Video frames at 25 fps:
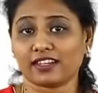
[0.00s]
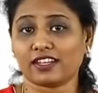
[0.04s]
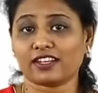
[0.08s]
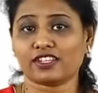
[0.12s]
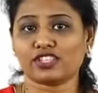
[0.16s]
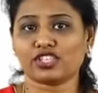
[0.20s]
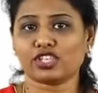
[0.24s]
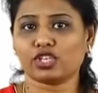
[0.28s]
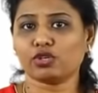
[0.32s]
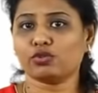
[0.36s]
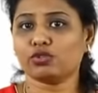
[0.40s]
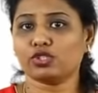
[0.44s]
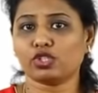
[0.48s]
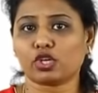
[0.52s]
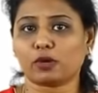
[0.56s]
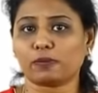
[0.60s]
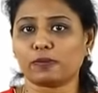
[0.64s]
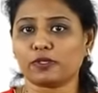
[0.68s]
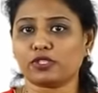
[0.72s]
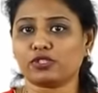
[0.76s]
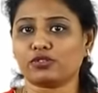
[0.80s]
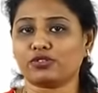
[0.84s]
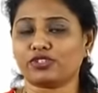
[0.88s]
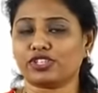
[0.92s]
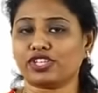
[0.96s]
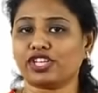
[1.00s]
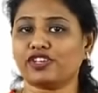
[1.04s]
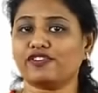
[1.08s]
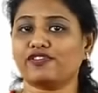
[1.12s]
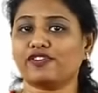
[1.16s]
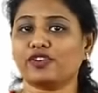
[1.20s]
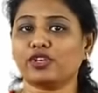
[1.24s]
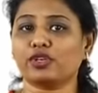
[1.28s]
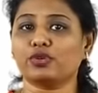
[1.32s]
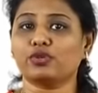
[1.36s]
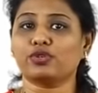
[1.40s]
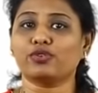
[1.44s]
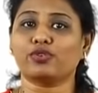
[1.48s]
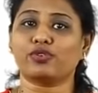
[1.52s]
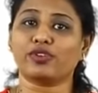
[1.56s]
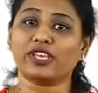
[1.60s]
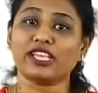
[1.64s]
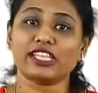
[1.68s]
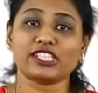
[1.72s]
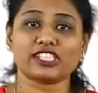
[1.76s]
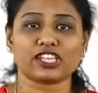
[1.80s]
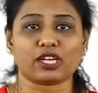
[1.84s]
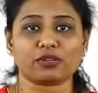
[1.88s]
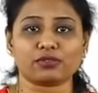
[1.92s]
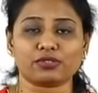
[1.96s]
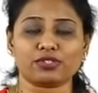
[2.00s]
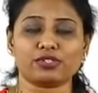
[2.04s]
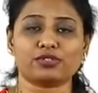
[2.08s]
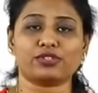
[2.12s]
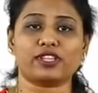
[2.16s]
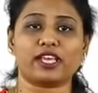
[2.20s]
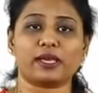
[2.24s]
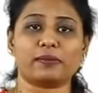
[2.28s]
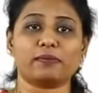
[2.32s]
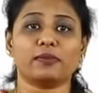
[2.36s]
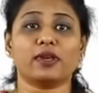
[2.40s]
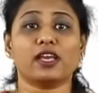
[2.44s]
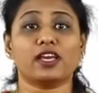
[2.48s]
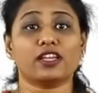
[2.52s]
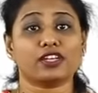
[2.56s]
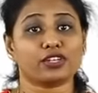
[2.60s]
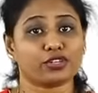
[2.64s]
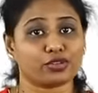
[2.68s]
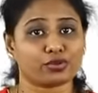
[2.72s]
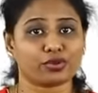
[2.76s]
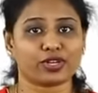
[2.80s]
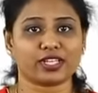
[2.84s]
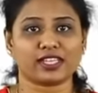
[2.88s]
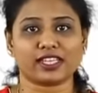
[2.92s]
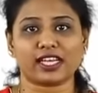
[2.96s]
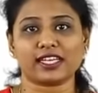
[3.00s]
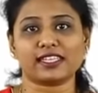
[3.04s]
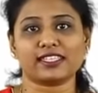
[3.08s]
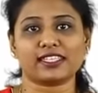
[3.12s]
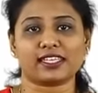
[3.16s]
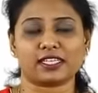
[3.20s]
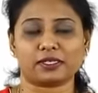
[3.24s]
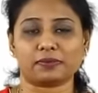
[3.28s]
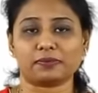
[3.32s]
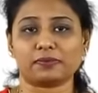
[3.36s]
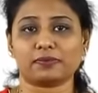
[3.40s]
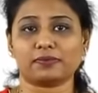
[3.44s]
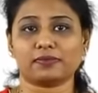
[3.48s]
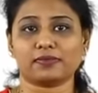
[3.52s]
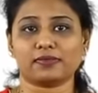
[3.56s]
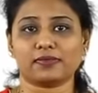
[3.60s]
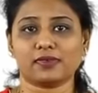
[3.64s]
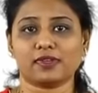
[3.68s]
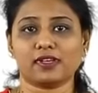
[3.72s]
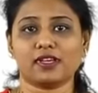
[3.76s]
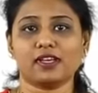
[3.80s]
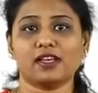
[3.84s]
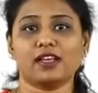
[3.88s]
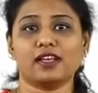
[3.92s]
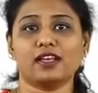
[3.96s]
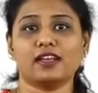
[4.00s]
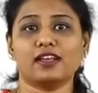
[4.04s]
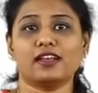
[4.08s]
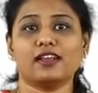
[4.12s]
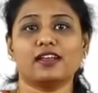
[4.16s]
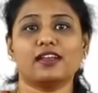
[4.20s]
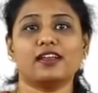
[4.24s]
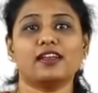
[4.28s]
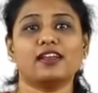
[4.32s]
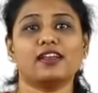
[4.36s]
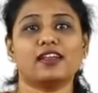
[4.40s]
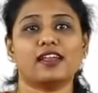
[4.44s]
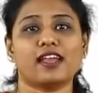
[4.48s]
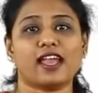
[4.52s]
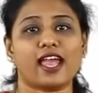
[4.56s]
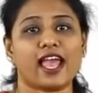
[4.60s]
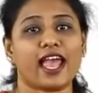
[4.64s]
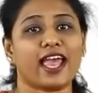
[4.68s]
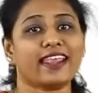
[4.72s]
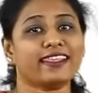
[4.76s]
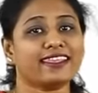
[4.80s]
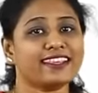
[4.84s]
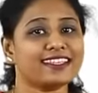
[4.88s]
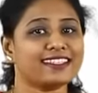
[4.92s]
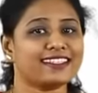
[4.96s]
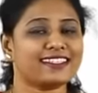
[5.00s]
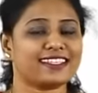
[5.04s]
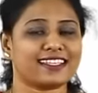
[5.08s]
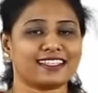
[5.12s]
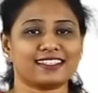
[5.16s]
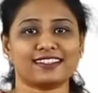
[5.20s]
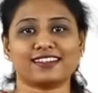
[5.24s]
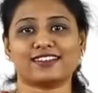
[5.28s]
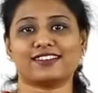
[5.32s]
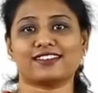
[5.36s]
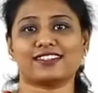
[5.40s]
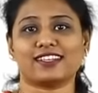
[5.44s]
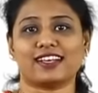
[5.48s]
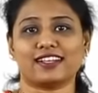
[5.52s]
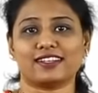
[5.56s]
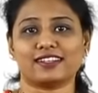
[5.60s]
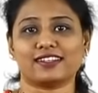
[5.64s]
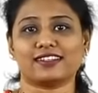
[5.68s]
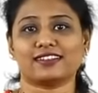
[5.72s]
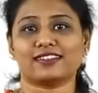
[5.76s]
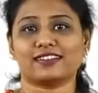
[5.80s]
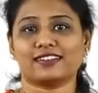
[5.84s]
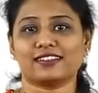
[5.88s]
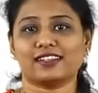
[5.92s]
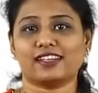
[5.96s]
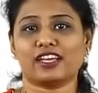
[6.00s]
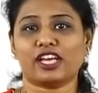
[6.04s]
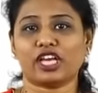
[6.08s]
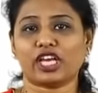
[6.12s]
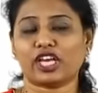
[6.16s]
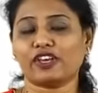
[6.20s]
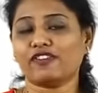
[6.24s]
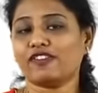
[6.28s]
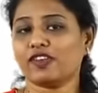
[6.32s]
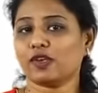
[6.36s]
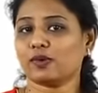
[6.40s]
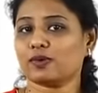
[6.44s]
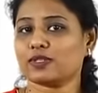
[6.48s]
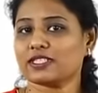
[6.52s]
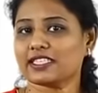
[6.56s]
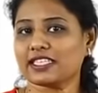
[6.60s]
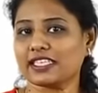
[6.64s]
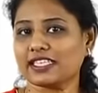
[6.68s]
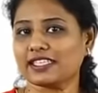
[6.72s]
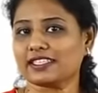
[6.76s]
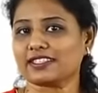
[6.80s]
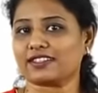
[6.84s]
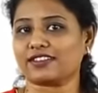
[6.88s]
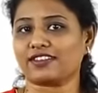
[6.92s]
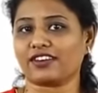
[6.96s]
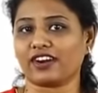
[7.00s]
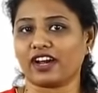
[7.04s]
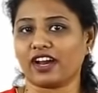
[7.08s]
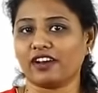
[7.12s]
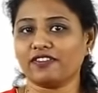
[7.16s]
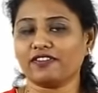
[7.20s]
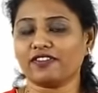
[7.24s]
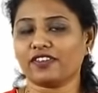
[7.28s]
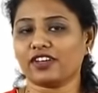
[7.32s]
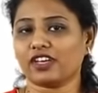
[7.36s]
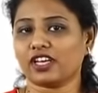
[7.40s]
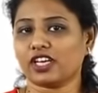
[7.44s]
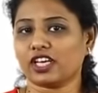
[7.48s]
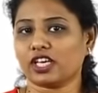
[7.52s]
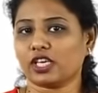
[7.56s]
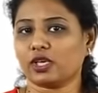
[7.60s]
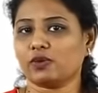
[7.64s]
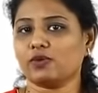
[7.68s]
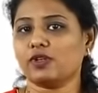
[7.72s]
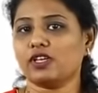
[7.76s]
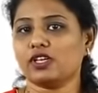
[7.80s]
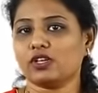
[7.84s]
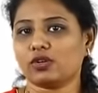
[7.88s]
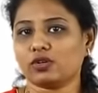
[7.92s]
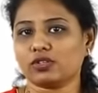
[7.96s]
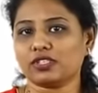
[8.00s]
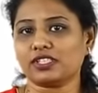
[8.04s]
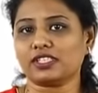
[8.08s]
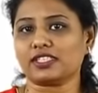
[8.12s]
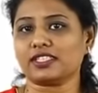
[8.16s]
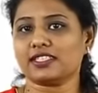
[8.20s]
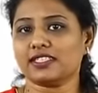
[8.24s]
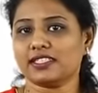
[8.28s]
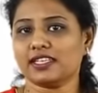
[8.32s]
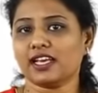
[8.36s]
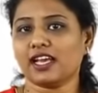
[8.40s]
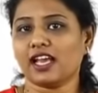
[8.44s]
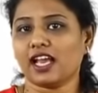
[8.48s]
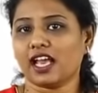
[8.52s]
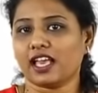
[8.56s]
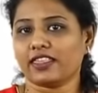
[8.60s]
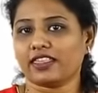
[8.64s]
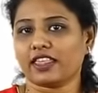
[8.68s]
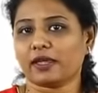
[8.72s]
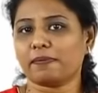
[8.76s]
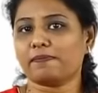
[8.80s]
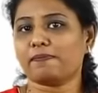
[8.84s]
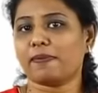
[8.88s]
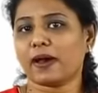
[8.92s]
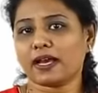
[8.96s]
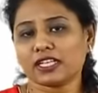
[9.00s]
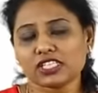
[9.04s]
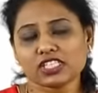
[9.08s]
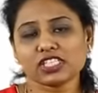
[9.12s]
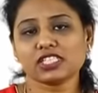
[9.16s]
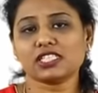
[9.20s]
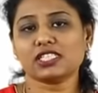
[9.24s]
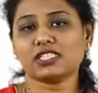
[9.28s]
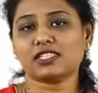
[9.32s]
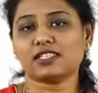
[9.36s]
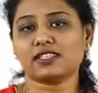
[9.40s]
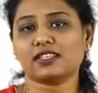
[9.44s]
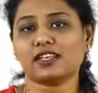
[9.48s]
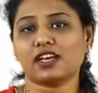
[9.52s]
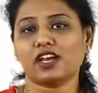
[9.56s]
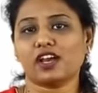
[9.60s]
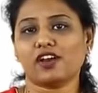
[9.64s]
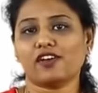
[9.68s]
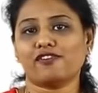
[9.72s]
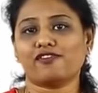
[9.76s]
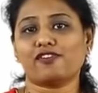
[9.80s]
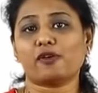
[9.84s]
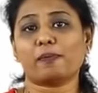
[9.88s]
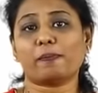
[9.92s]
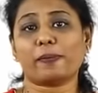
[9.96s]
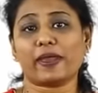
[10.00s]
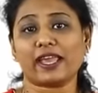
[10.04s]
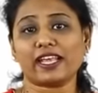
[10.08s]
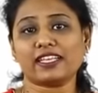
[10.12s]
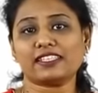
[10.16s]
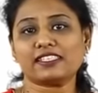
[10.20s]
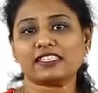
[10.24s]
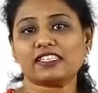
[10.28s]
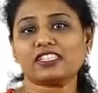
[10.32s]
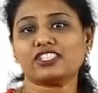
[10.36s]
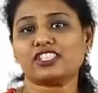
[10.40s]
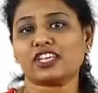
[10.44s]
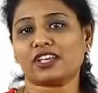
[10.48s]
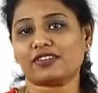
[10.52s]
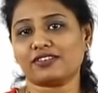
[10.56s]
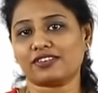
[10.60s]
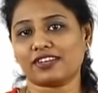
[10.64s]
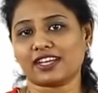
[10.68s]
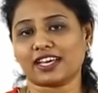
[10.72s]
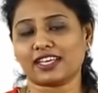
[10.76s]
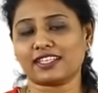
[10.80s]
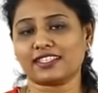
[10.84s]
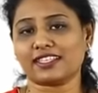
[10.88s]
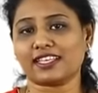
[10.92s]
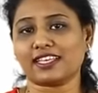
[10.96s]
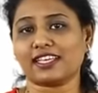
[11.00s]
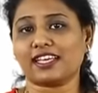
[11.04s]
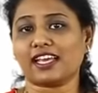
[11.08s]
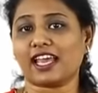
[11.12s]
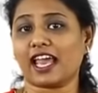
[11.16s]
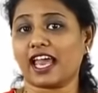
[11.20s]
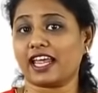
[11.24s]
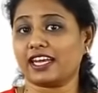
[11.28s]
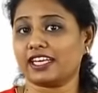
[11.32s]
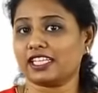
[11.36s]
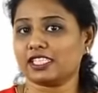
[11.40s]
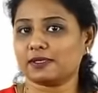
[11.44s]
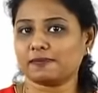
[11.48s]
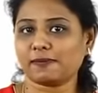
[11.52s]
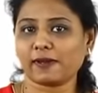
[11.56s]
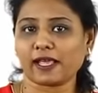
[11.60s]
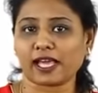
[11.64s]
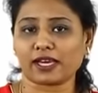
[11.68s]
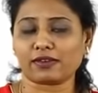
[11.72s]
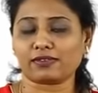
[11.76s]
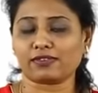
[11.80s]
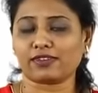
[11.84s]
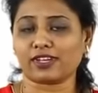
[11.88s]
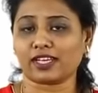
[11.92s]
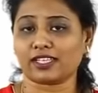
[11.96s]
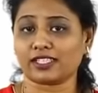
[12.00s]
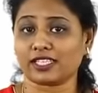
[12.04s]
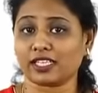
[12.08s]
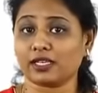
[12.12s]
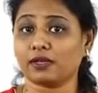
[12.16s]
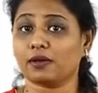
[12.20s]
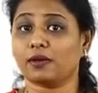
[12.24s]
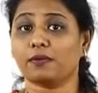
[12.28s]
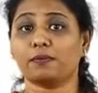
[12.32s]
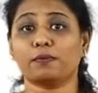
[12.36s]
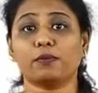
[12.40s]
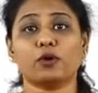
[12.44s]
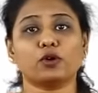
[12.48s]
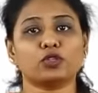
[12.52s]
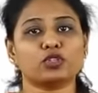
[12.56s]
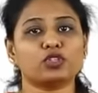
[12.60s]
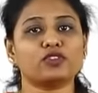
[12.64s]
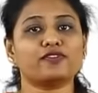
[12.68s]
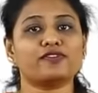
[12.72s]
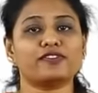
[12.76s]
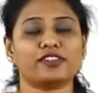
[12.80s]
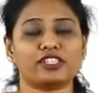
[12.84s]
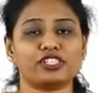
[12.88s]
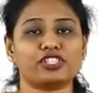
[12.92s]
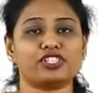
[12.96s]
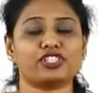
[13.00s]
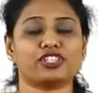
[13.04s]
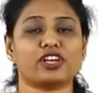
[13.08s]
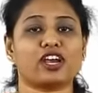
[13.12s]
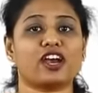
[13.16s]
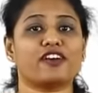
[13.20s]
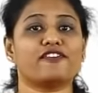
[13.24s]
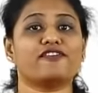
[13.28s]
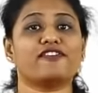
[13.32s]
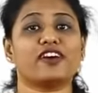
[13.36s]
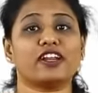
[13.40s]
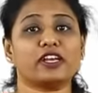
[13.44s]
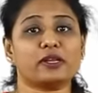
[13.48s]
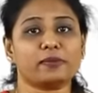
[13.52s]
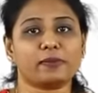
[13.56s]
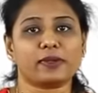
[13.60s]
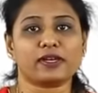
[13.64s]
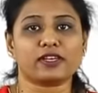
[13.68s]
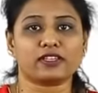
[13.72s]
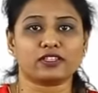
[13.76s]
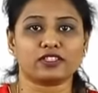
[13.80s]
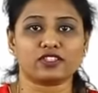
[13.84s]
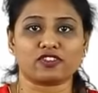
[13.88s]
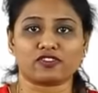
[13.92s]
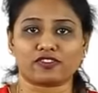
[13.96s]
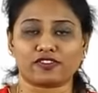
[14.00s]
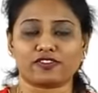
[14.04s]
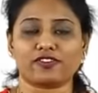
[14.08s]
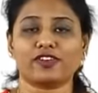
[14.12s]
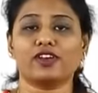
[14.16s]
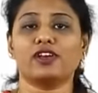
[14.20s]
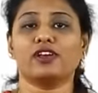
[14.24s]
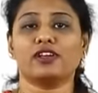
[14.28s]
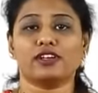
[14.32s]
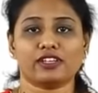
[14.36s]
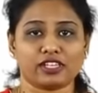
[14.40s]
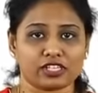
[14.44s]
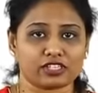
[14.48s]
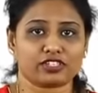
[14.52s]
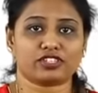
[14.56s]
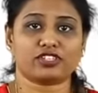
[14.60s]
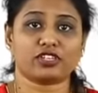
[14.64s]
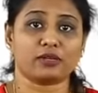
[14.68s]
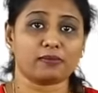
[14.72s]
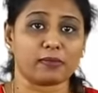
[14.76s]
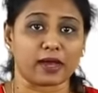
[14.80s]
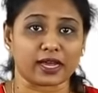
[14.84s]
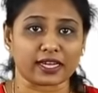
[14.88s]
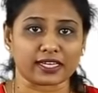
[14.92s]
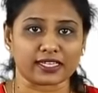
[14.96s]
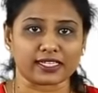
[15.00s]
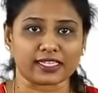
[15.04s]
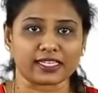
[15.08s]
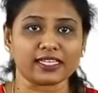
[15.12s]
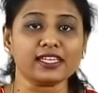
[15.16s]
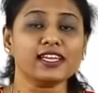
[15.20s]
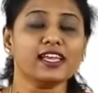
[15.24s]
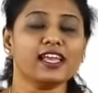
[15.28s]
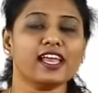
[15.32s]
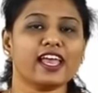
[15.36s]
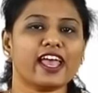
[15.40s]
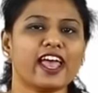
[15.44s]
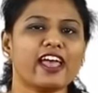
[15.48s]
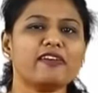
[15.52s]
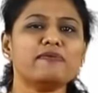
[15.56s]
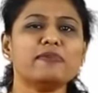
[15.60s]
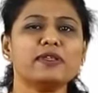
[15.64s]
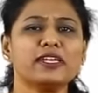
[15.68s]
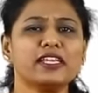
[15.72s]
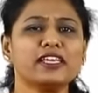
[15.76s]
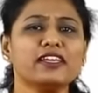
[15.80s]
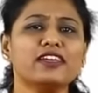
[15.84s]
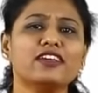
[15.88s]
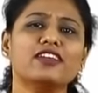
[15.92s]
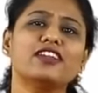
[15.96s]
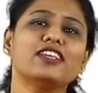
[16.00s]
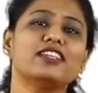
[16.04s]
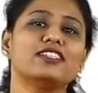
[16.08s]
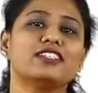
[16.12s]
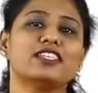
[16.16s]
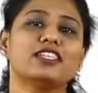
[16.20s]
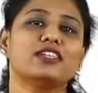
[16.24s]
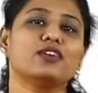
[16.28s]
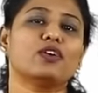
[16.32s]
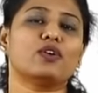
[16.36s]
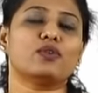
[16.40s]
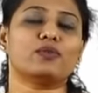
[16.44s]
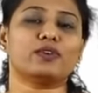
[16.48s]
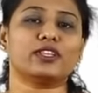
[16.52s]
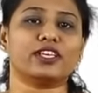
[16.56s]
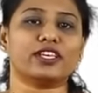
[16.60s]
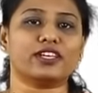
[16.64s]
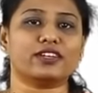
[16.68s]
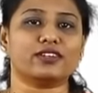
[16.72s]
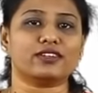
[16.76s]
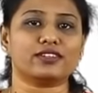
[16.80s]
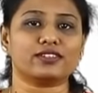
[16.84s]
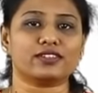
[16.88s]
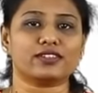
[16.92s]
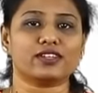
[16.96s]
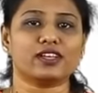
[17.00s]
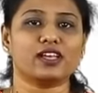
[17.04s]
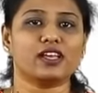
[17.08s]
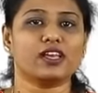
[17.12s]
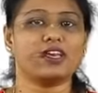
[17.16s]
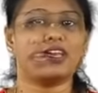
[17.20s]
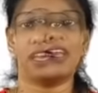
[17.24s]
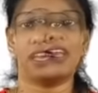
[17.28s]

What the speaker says: there is huge opportunity for you to reach out to them during that time. And this is a result. If you will see this graph, you will notice that budgets for paid search advertising and display advertising, both of which are fundamentals of digital marketing, have been increasing over the years.